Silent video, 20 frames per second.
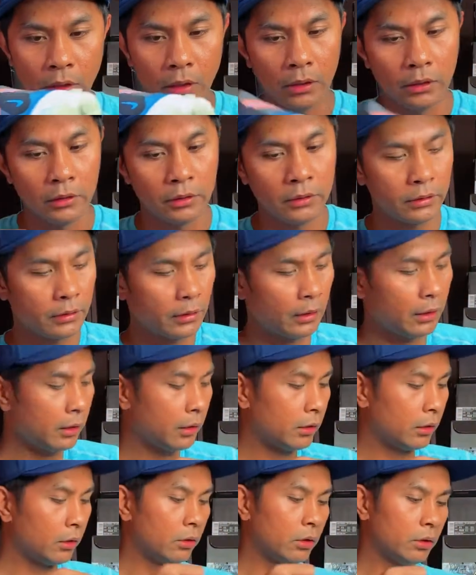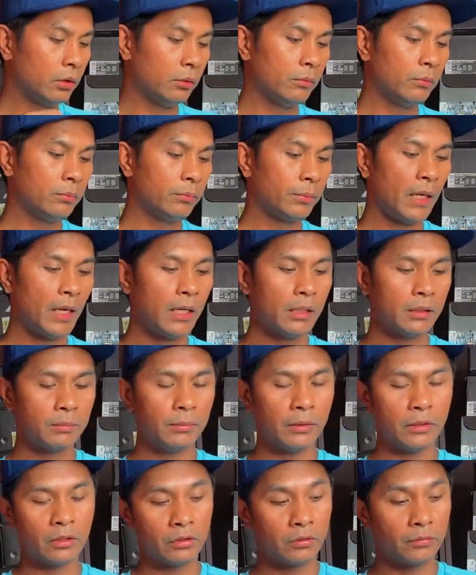It's still in a good price
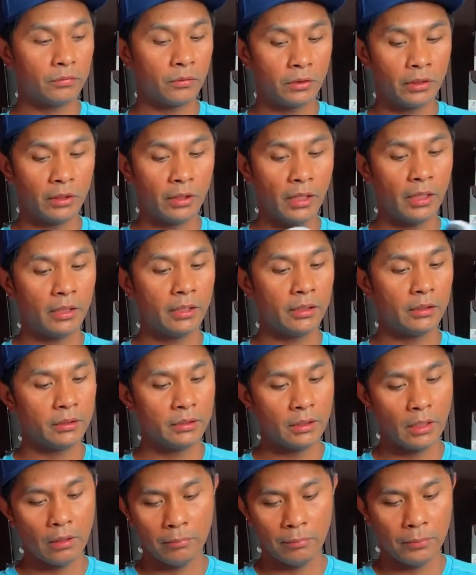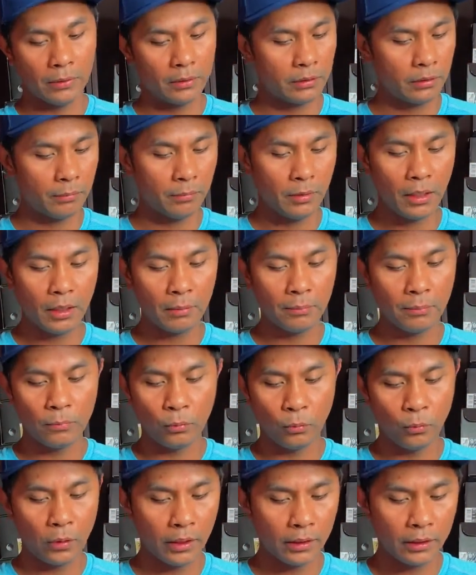because $49.97. Pick them up,
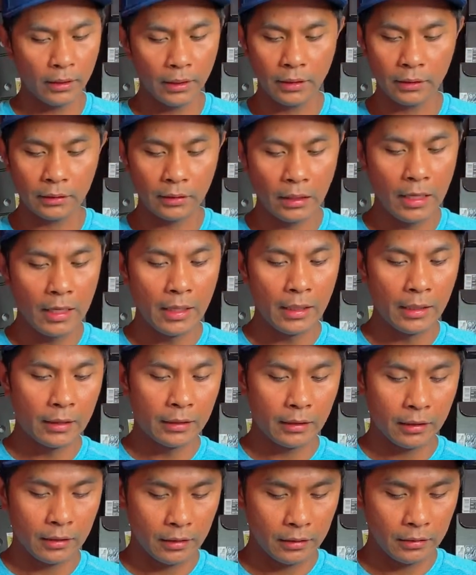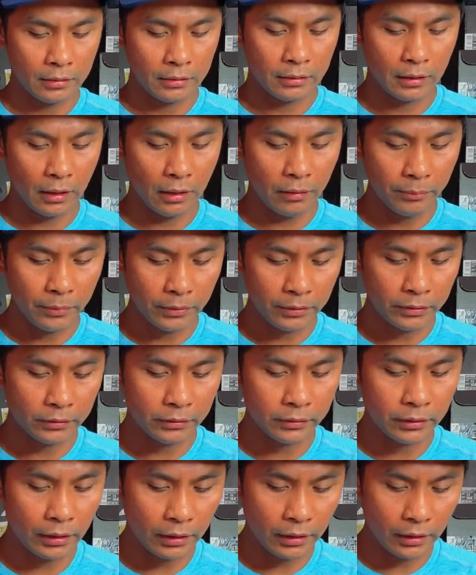why not? Because I've been
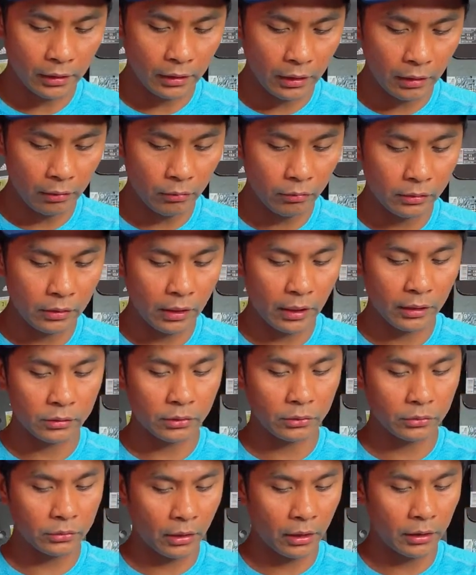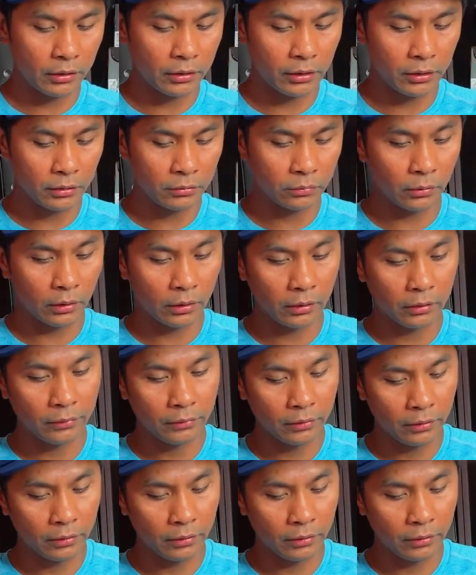thinking I would like to try this one.